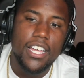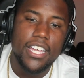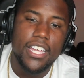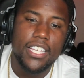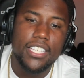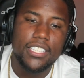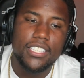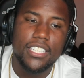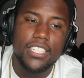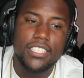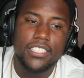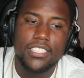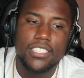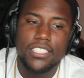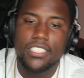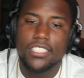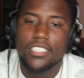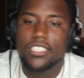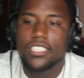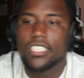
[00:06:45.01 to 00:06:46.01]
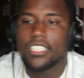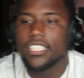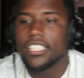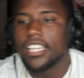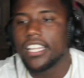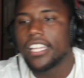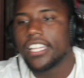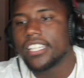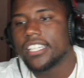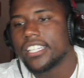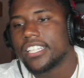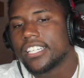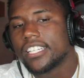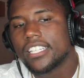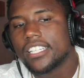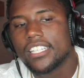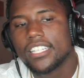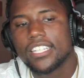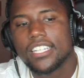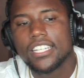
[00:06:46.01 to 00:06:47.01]
It it just it,
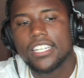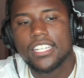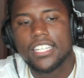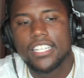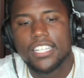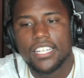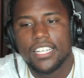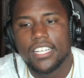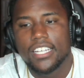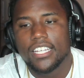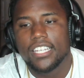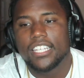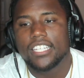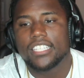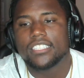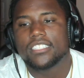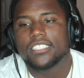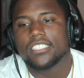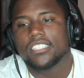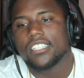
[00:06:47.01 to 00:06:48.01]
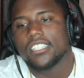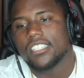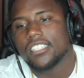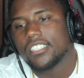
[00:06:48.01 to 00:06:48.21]
it's